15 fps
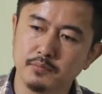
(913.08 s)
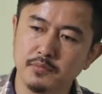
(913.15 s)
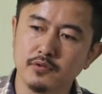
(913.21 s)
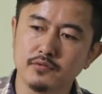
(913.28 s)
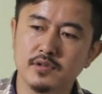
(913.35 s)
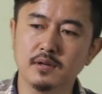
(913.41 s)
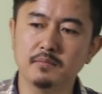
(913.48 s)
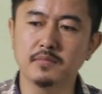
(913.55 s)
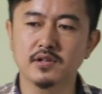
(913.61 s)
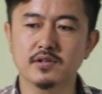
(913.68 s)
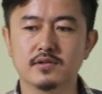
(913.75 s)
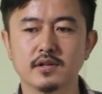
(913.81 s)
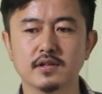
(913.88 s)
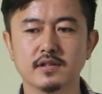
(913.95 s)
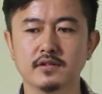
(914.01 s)
mutual
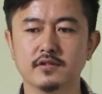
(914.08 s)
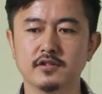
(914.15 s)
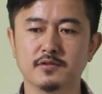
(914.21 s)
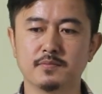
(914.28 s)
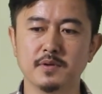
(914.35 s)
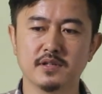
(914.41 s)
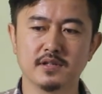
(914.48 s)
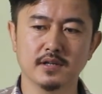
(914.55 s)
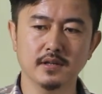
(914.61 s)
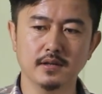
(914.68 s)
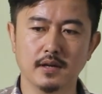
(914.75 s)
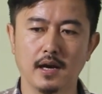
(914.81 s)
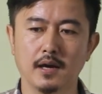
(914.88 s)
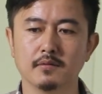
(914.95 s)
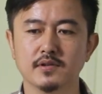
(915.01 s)
mistrust and suspicion.
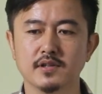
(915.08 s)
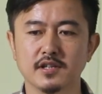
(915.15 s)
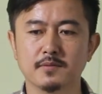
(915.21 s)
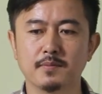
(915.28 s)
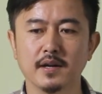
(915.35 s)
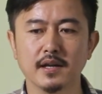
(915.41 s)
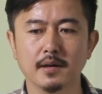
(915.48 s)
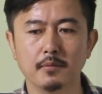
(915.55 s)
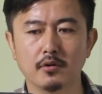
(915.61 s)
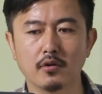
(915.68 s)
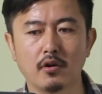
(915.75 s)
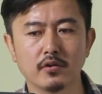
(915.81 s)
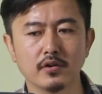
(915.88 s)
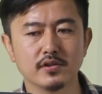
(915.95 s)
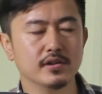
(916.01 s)
I was explaining about
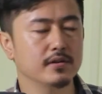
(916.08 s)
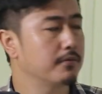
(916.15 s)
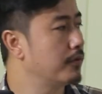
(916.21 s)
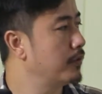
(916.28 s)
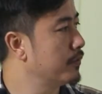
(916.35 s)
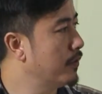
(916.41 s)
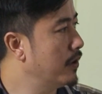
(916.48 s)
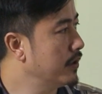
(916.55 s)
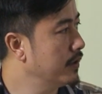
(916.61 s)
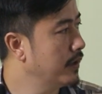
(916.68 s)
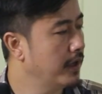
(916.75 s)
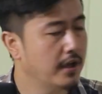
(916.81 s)
origin of Cold War.